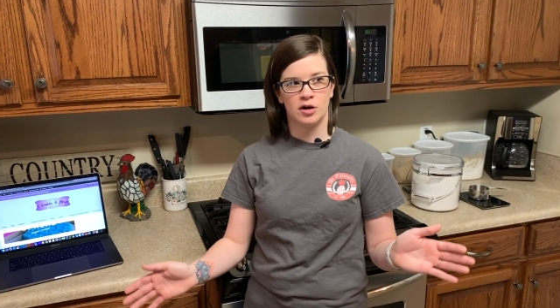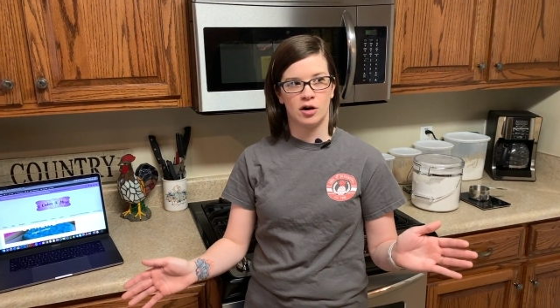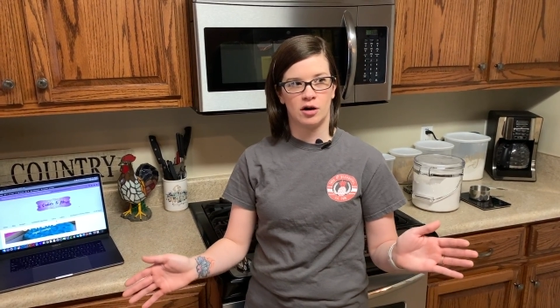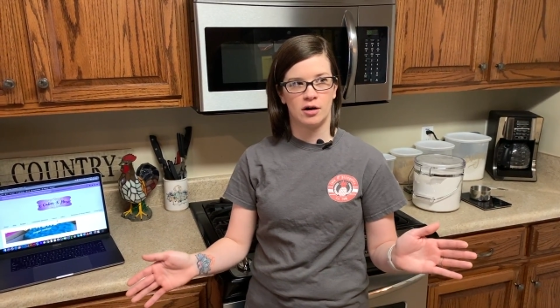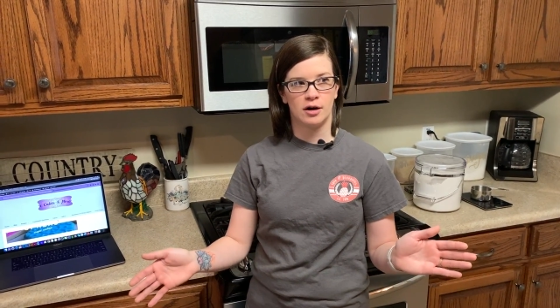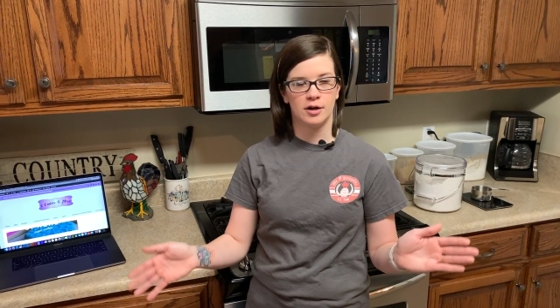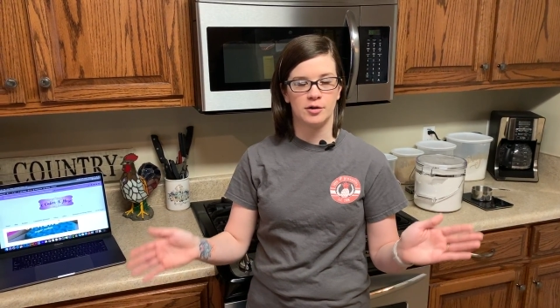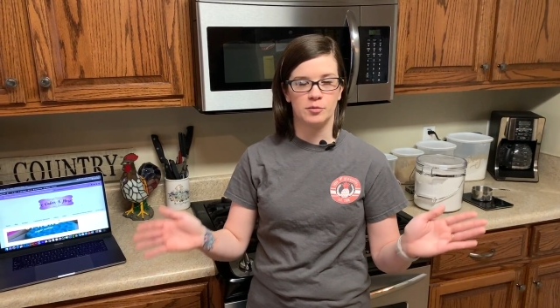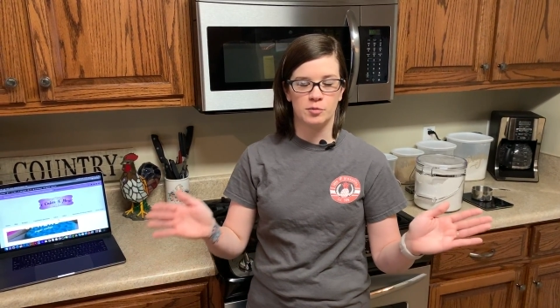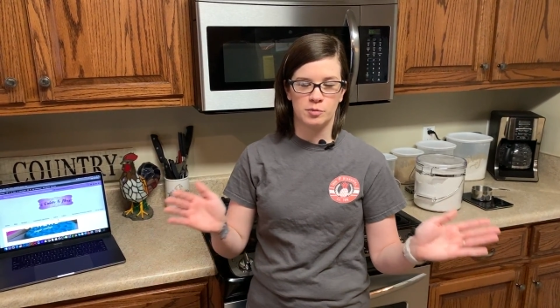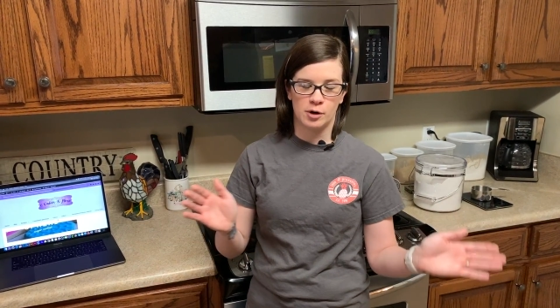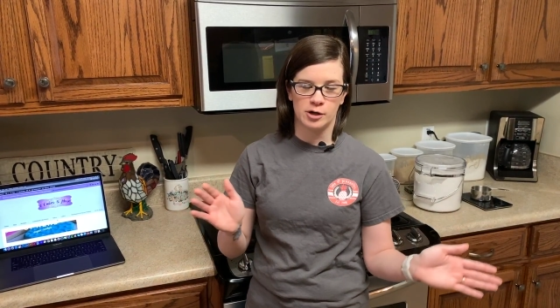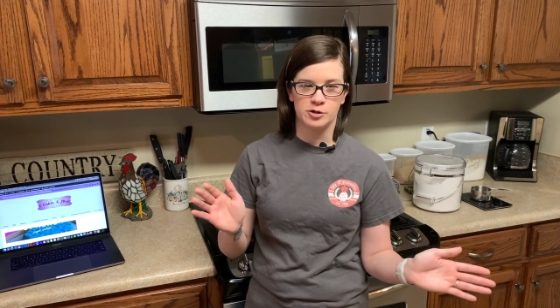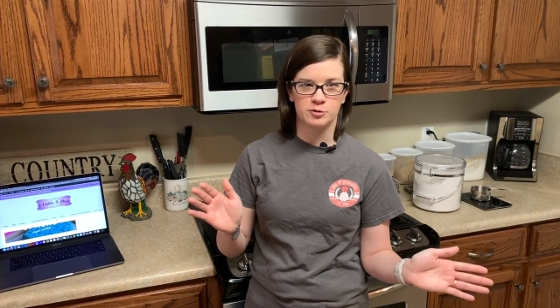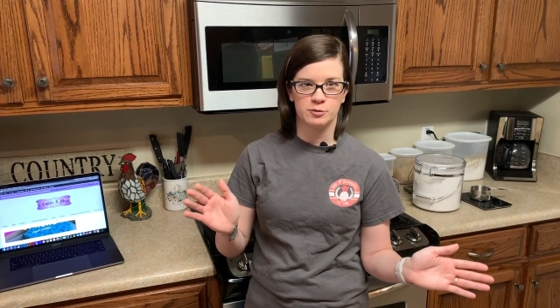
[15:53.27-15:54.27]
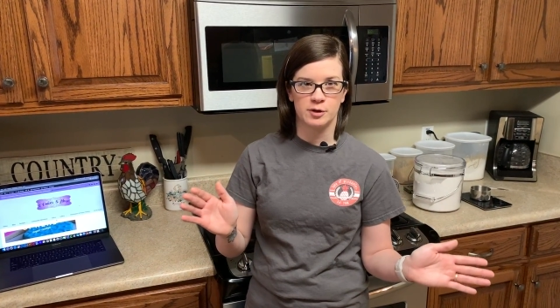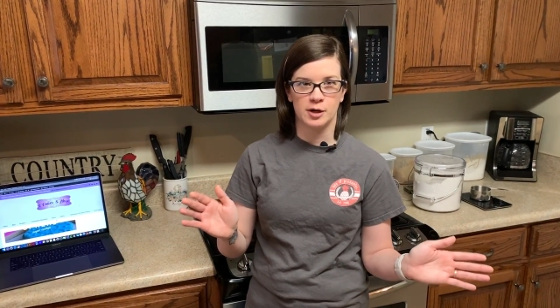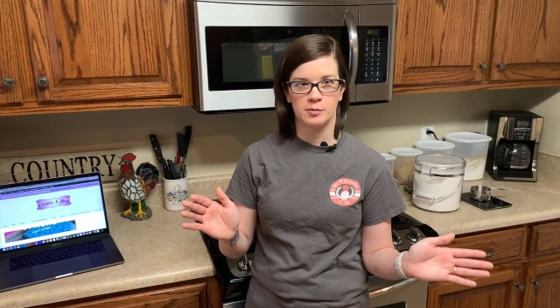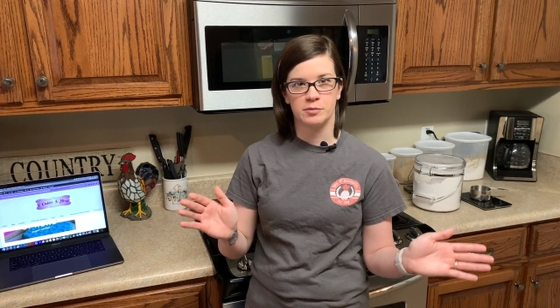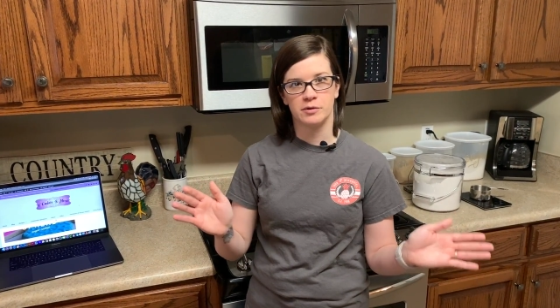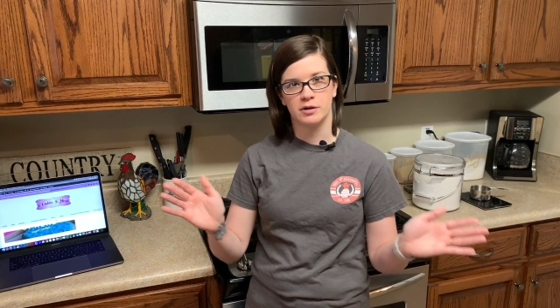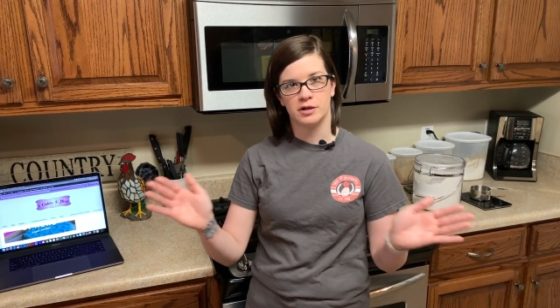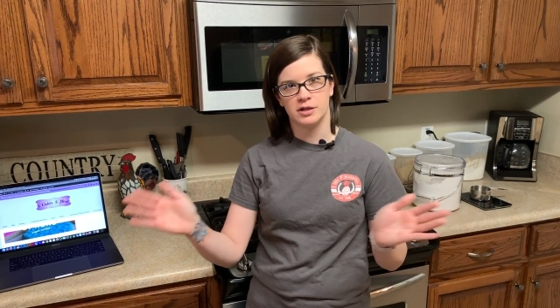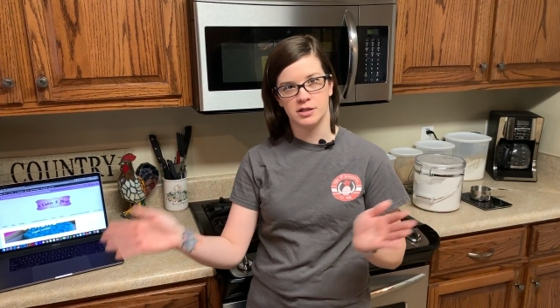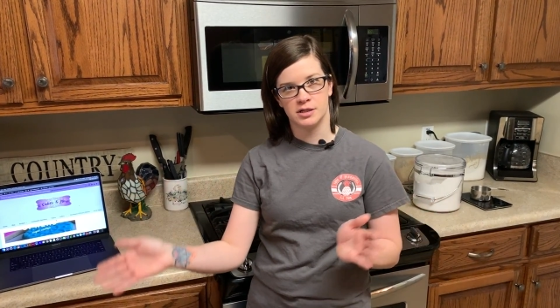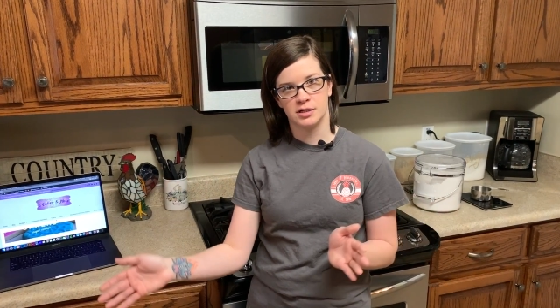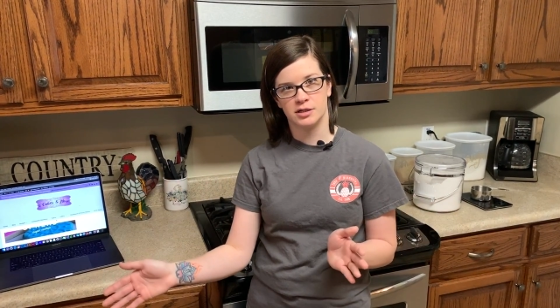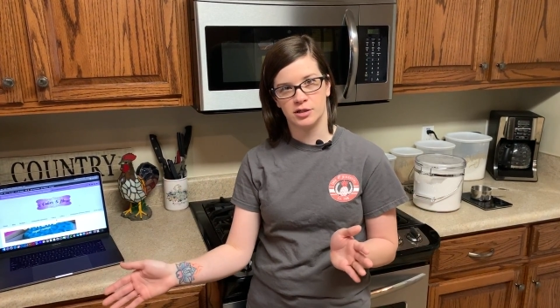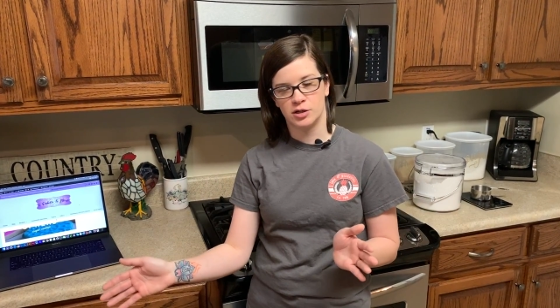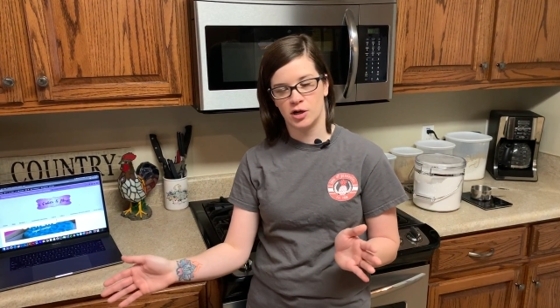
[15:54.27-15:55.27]
on parchment paper and
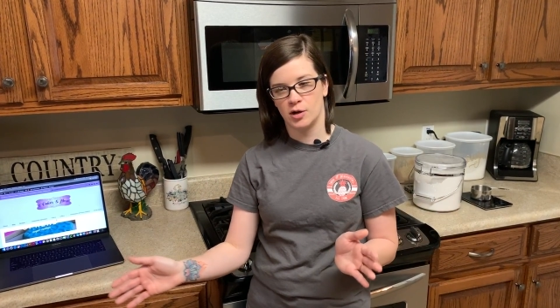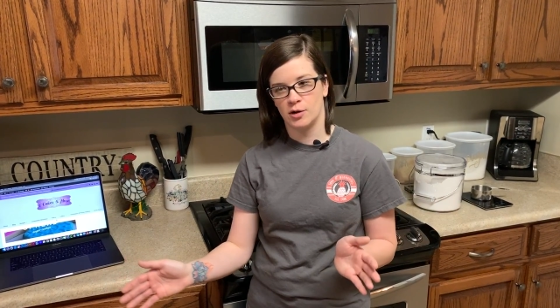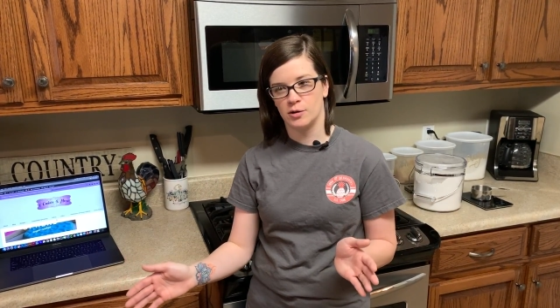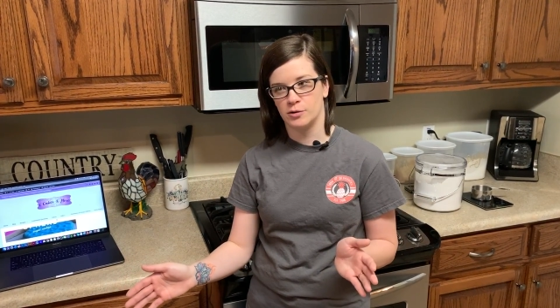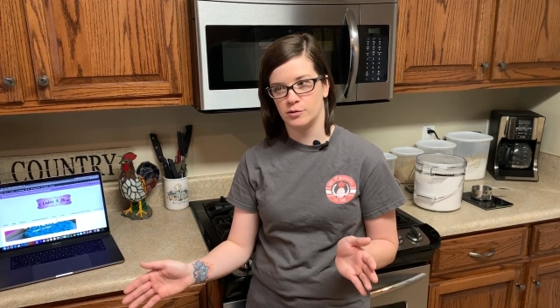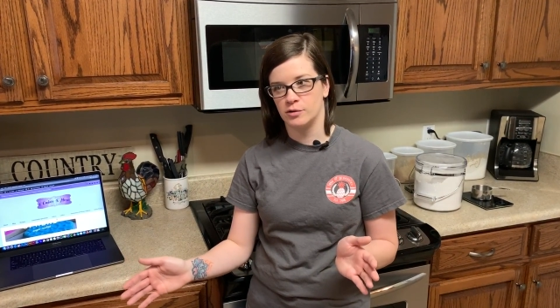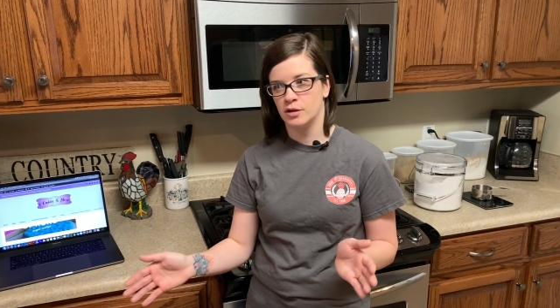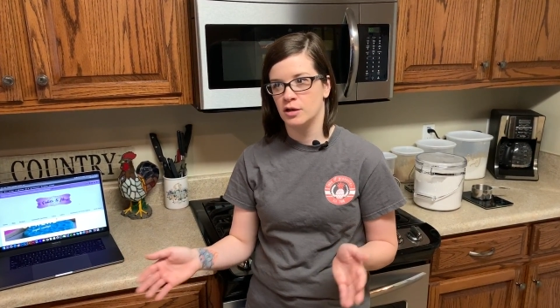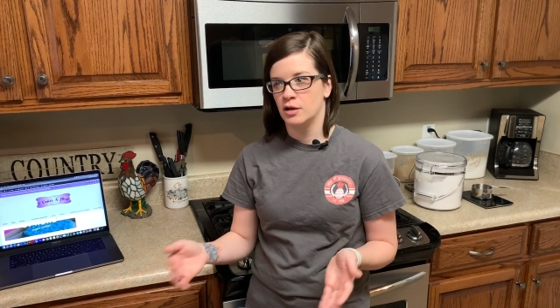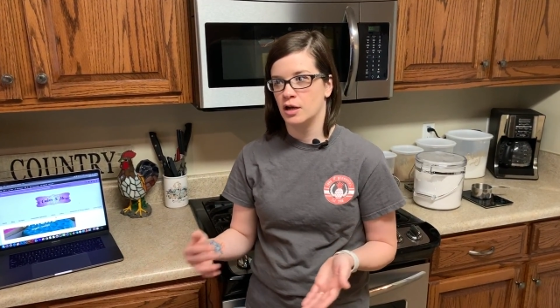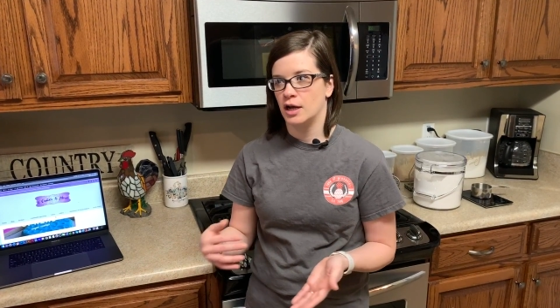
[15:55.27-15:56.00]
silicone.